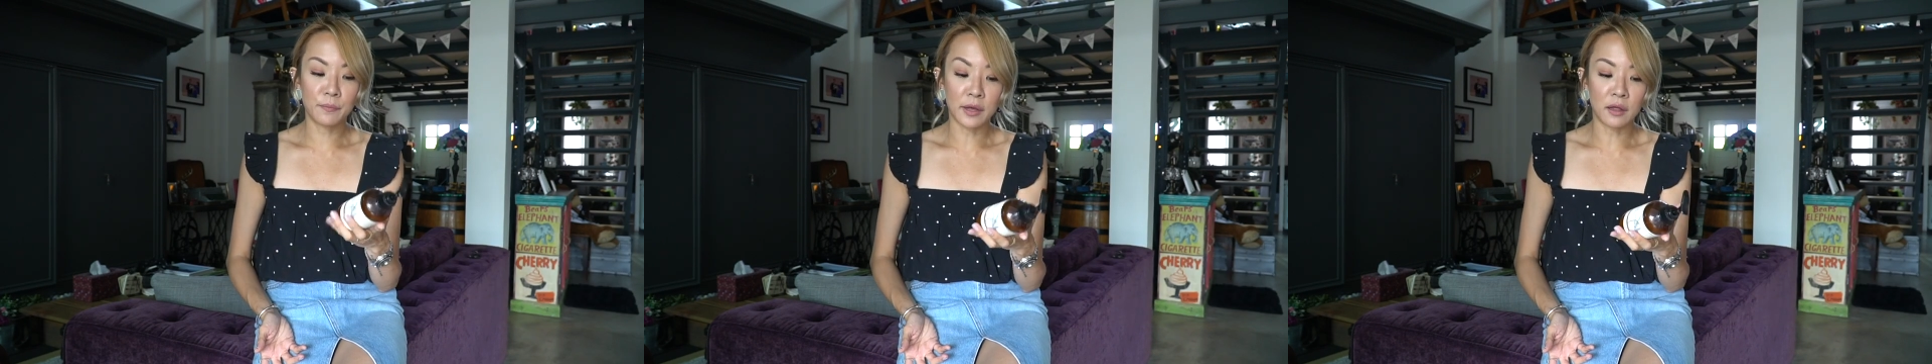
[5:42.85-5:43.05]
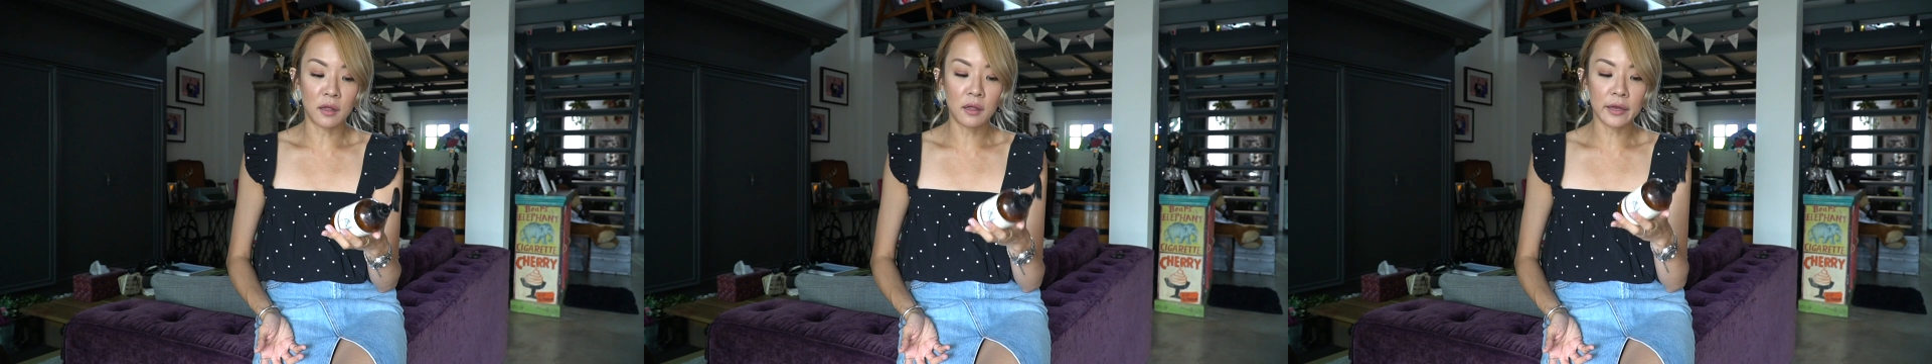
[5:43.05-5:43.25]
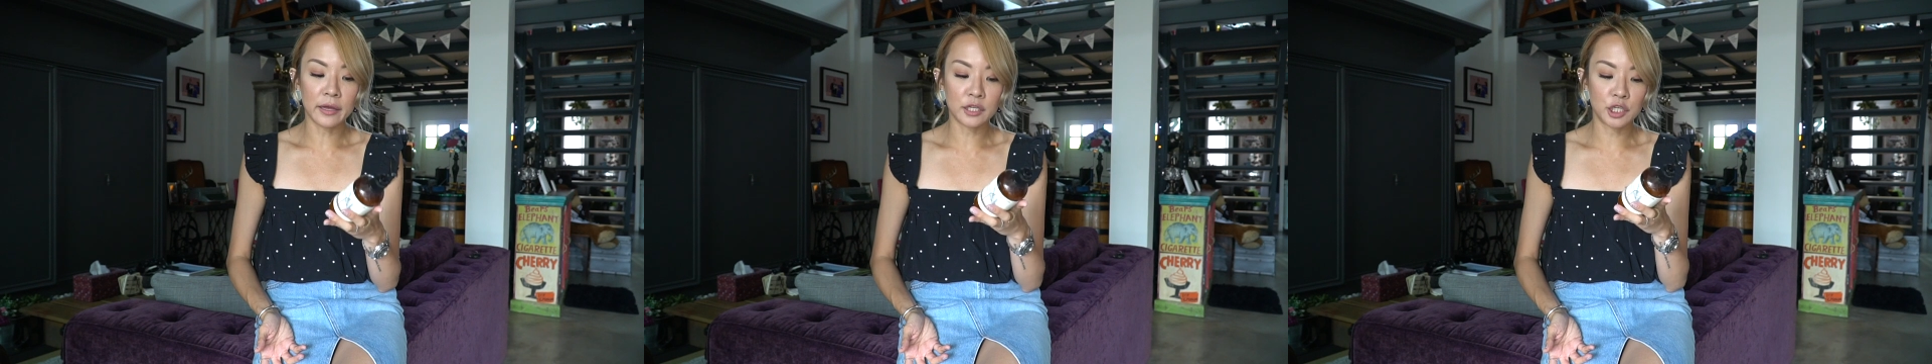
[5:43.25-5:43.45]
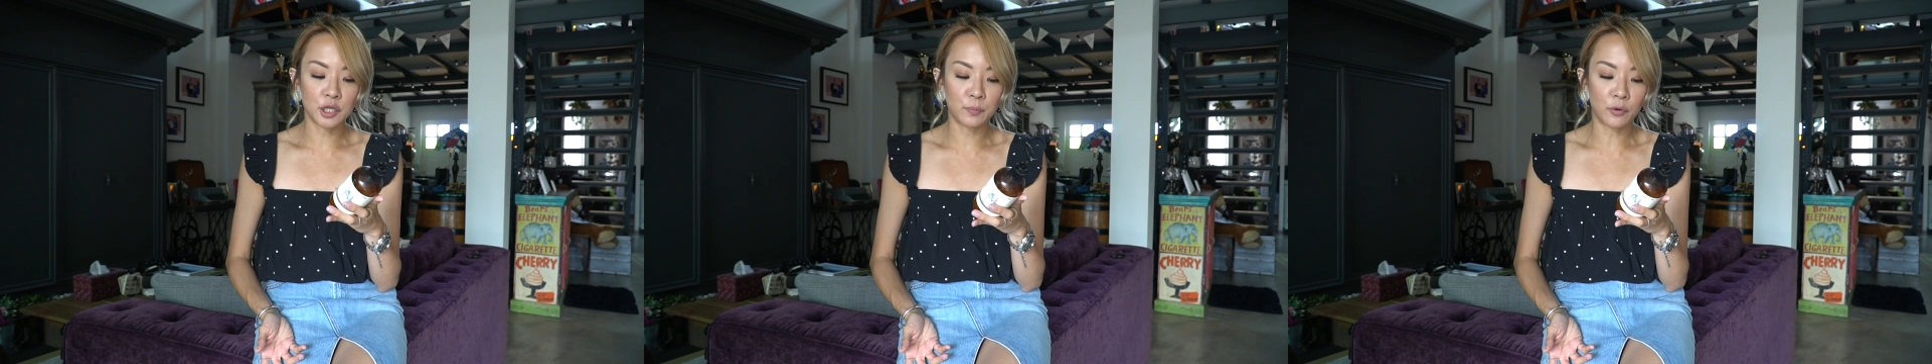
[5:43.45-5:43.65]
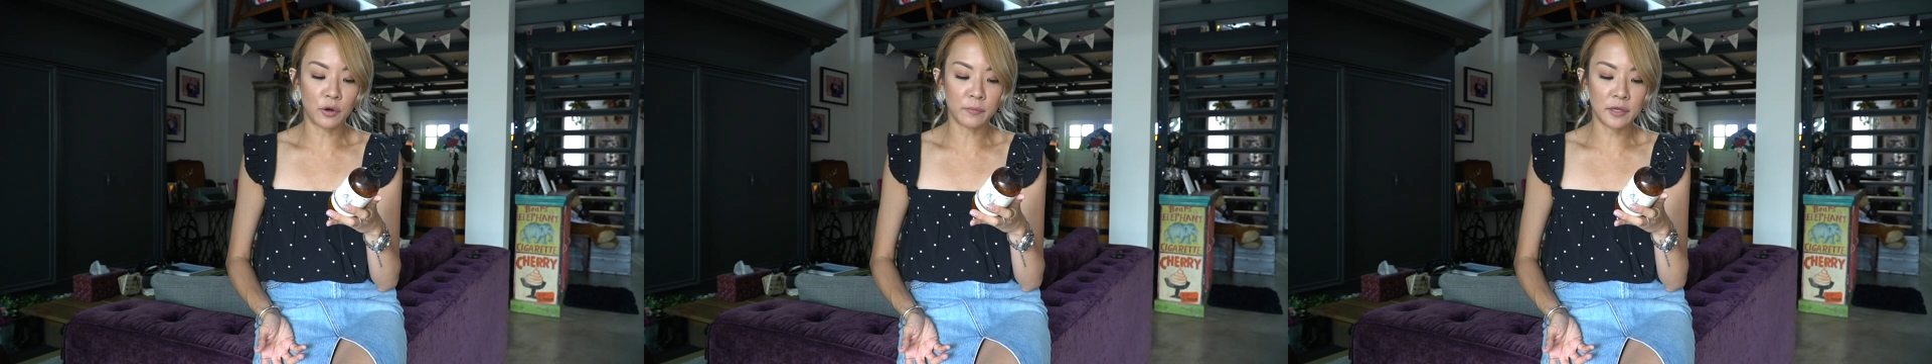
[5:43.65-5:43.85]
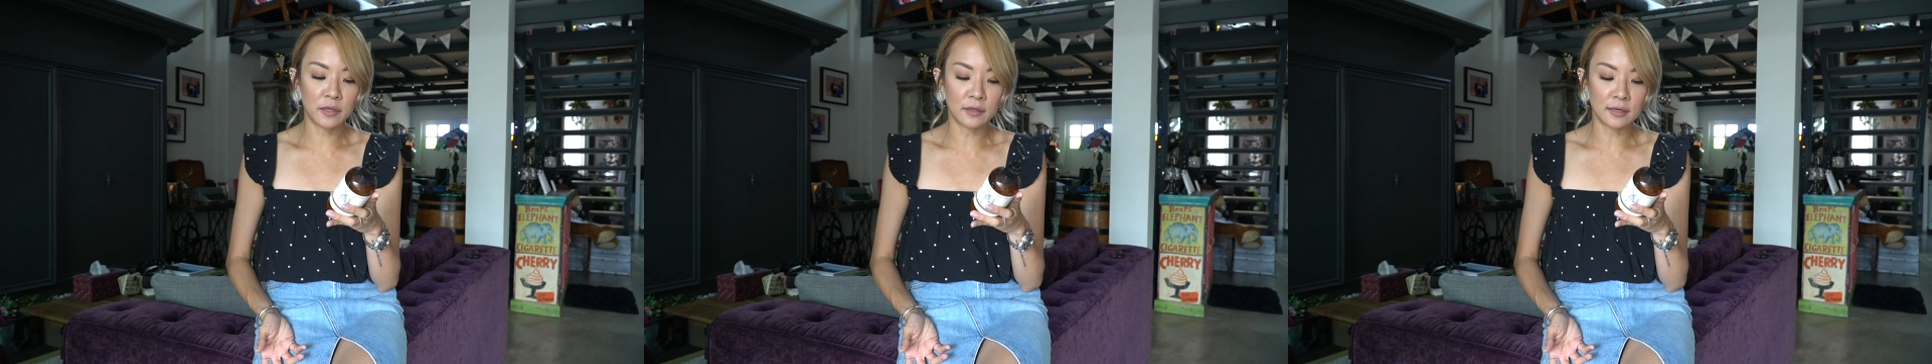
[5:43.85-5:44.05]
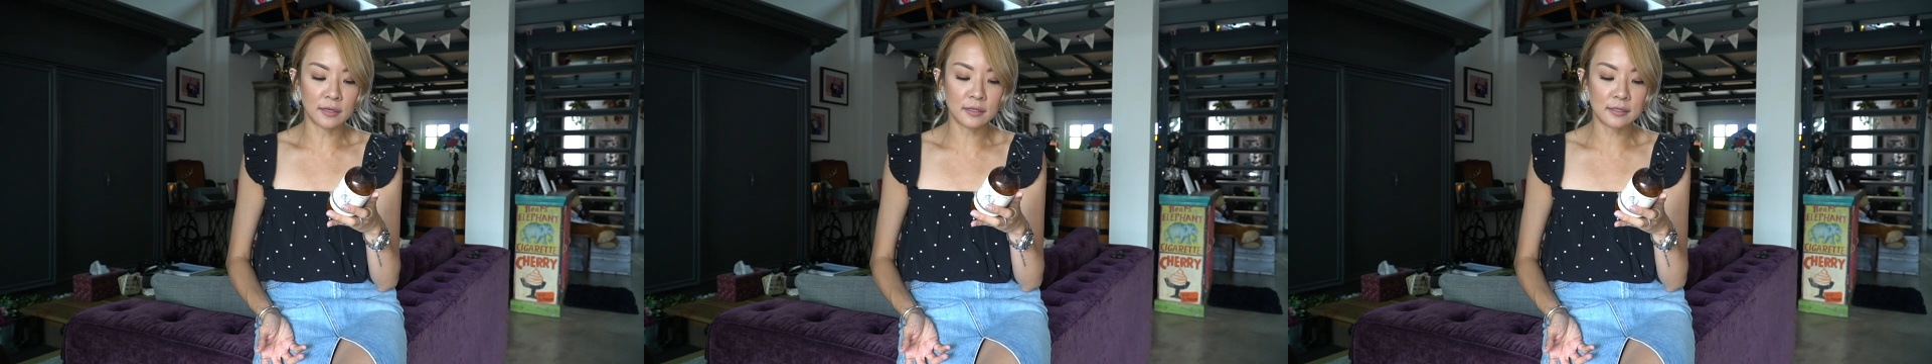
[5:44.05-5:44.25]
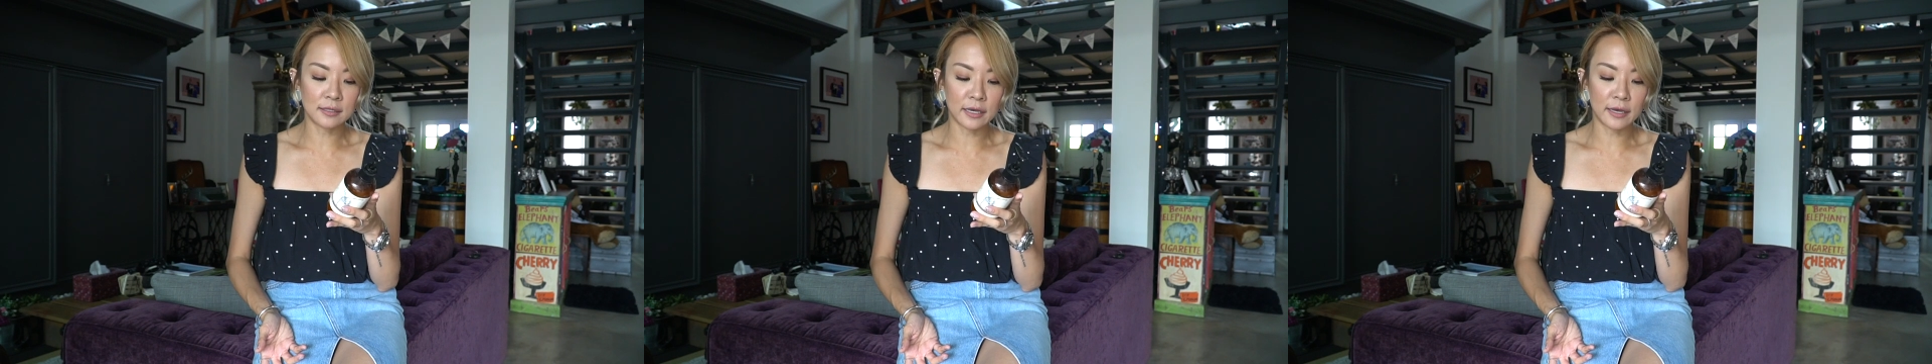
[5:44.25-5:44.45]
Mel, and she bought me
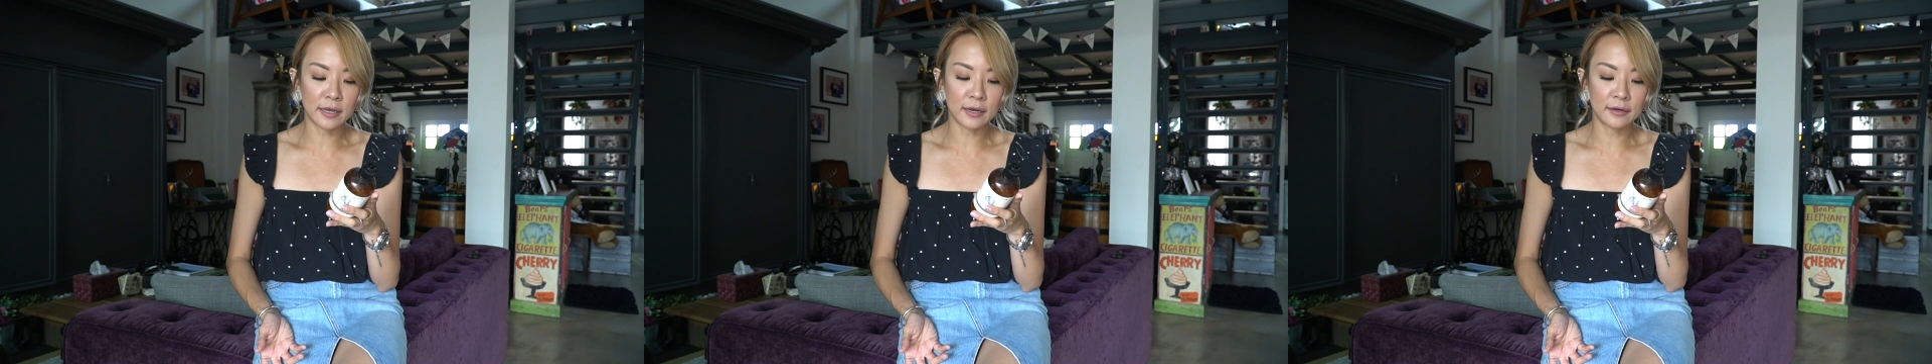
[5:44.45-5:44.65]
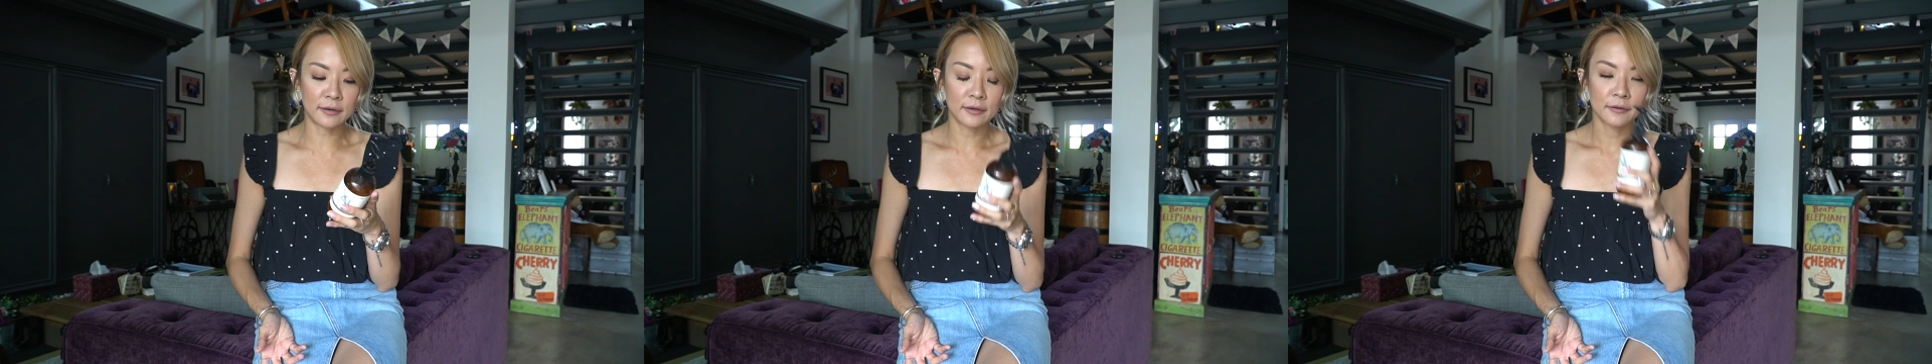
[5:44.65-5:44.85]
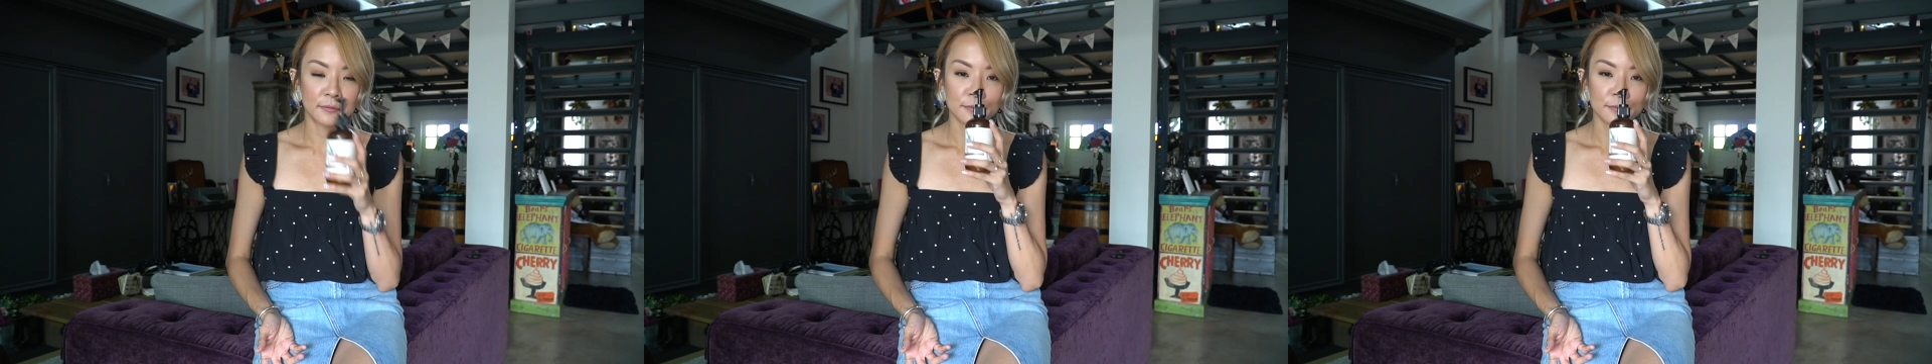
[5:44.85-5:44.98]
this, and